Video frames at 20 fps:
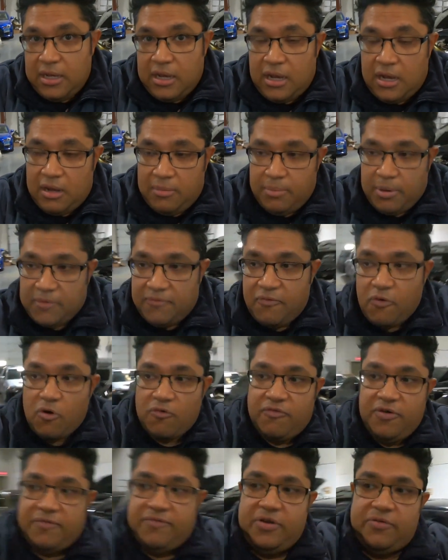But
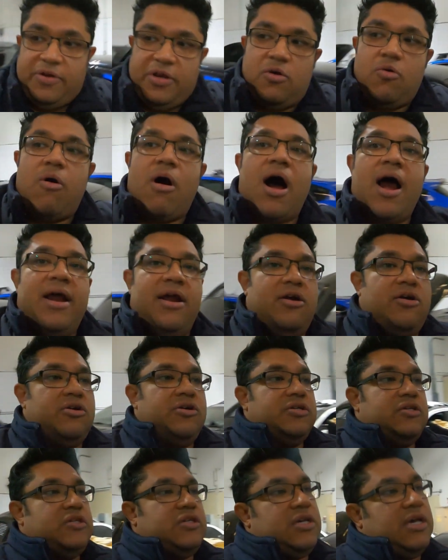450
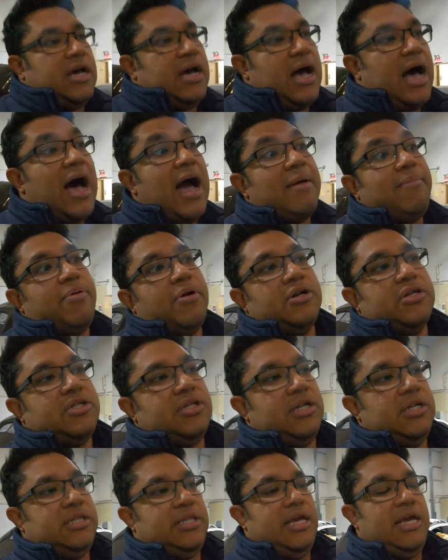requires, I
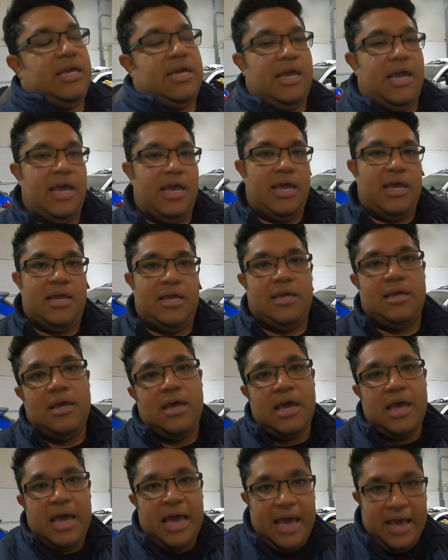personally think, a
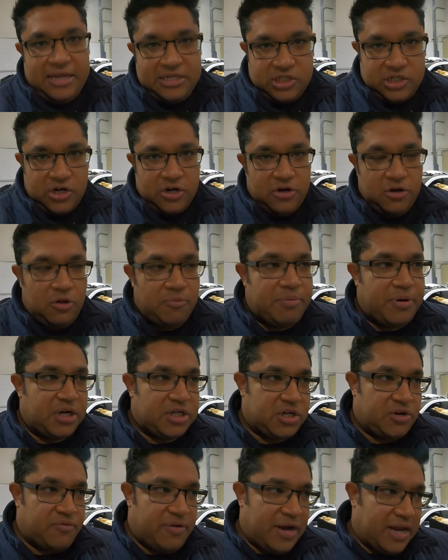external
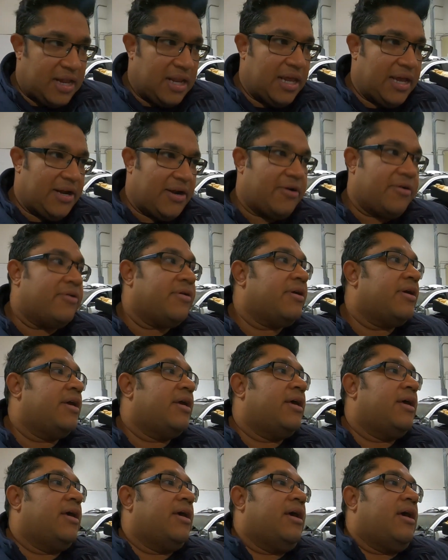pressure regulator
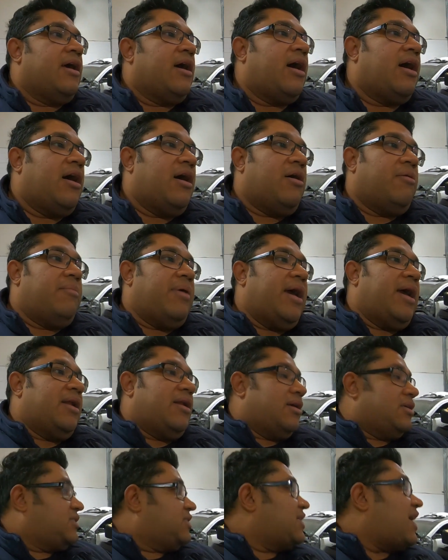
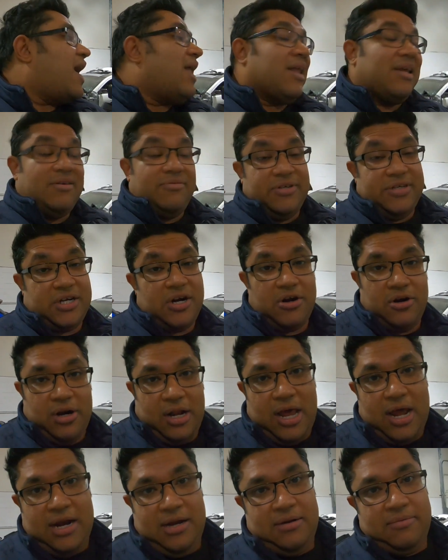and a solid return
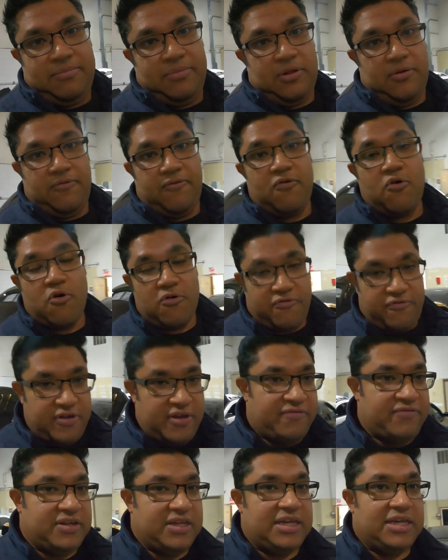line. The
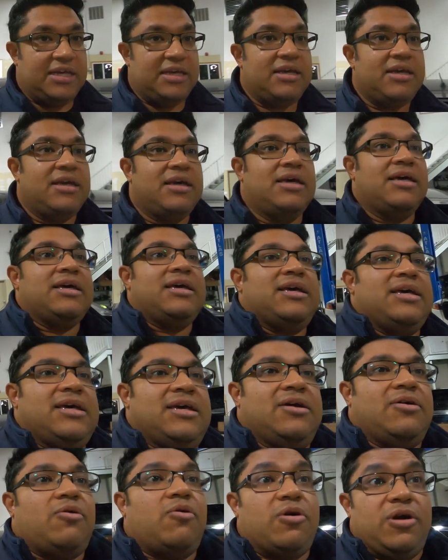450
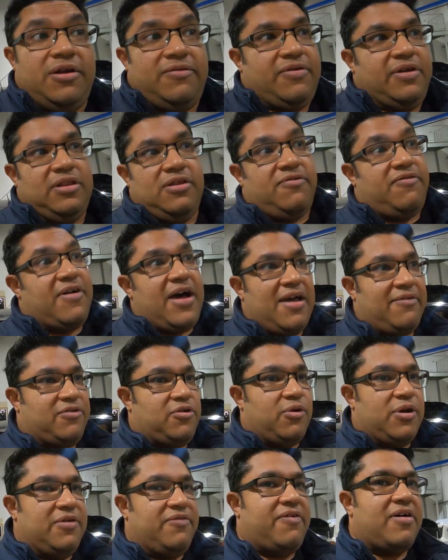or even the
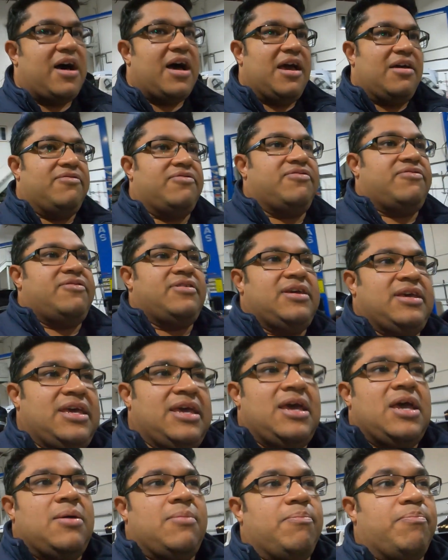525
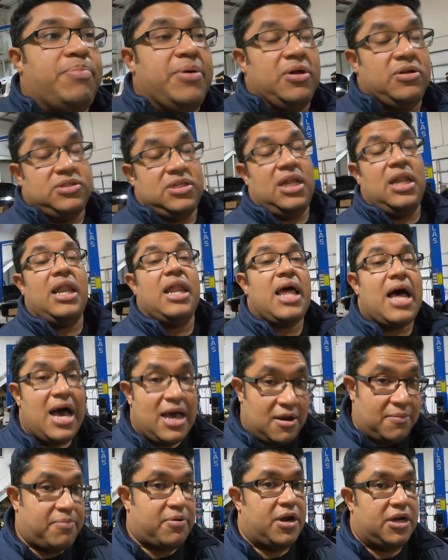builds a
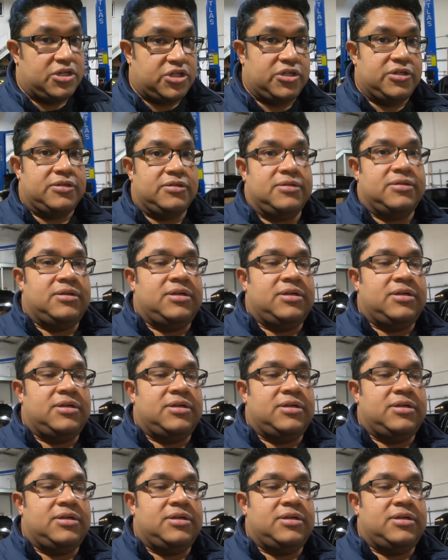lot of pressure.